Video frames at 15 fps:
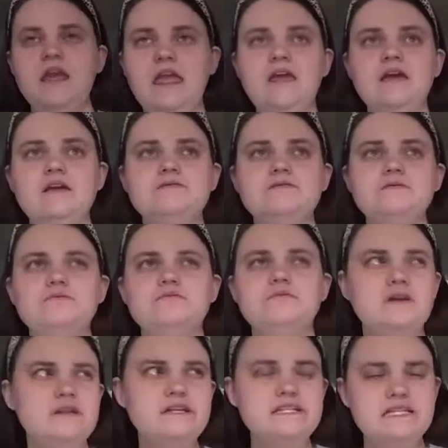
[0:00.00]
If
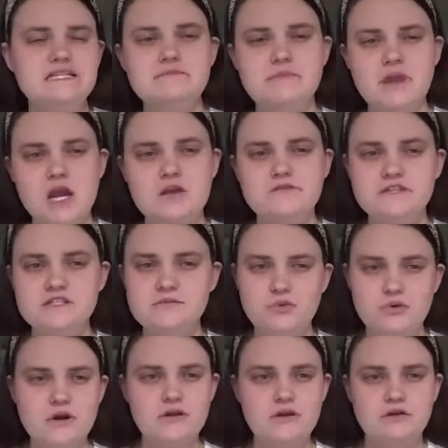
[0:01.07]
really doesn't matter if it's a
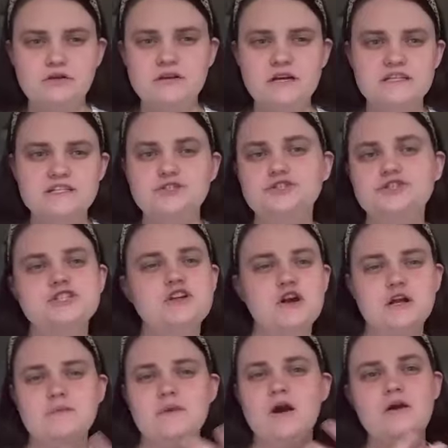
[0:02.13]
boy or girl cousin, you're just
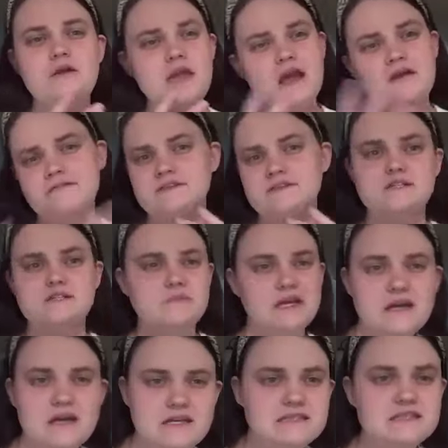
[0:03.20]
talking about, oh yeah, I visited
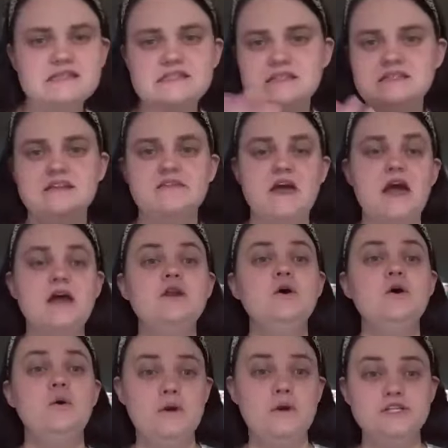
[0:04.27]
my cousins, things like that.
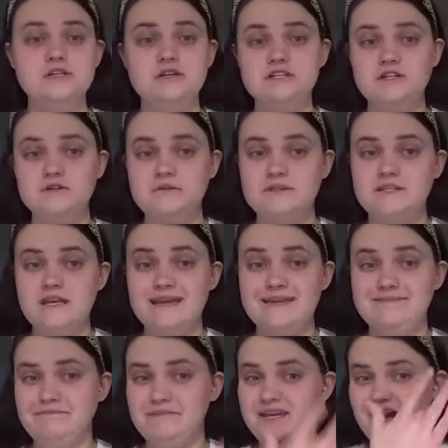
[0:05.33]
What you can do is
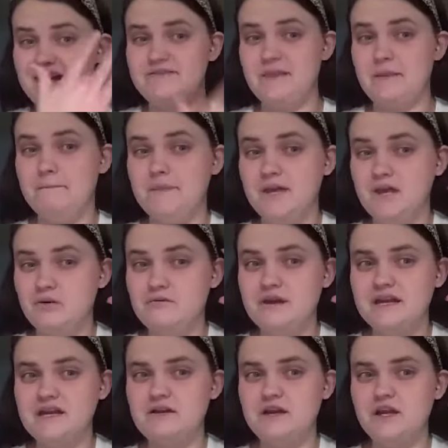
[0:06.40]
uh, be kind of in the middle
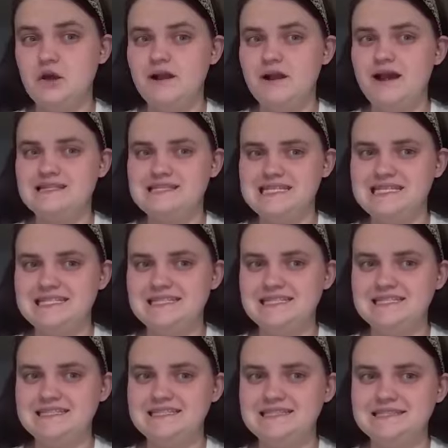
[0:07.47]
right here and go cousin
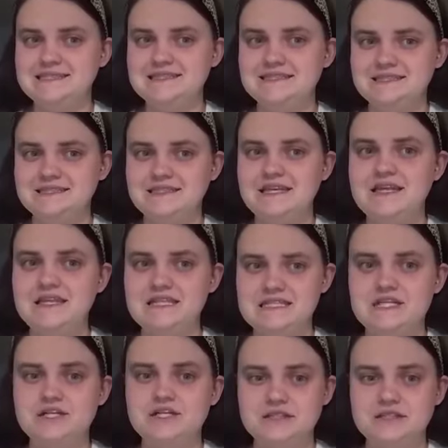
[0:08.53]
in the
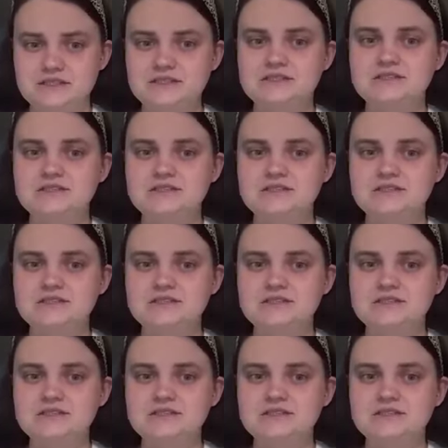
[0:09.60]
center.